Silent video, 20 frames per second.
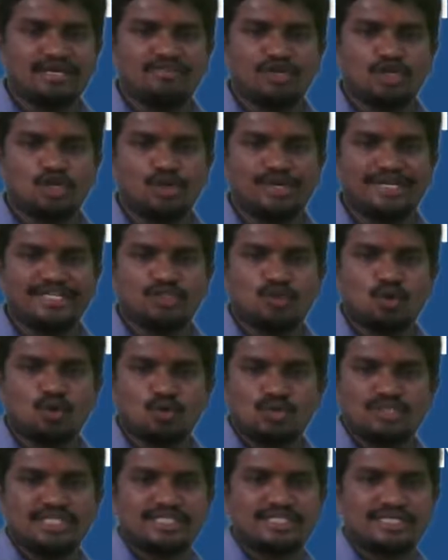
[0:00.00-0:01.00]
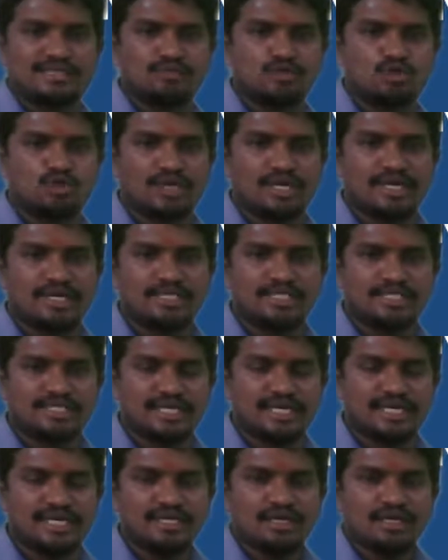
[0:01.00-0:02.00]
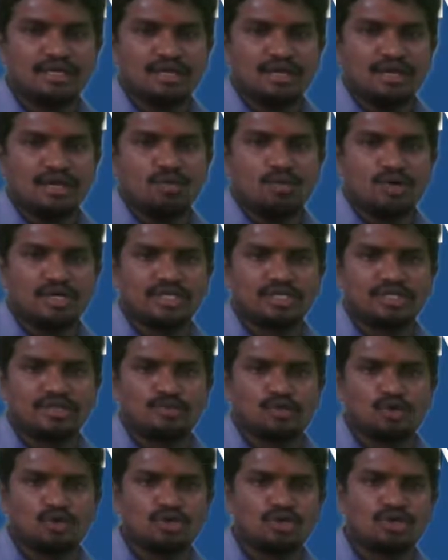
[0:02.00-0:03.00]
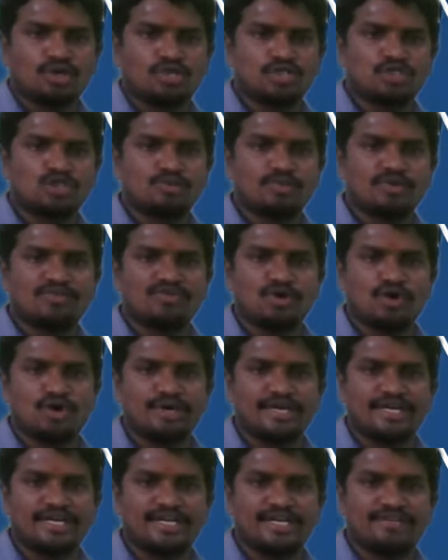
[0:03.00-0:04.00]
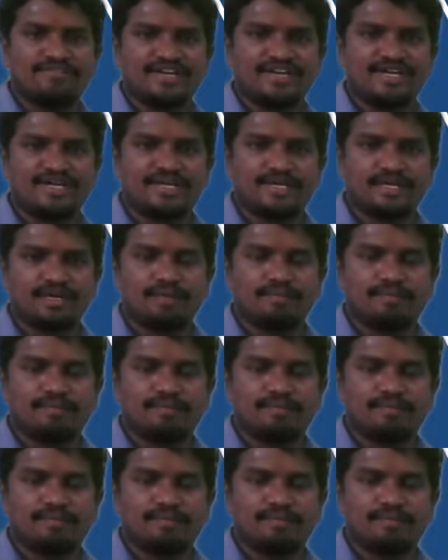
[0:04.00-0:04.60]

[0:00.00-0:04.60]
we call it as host system, should understand what are the protocols to be followed at different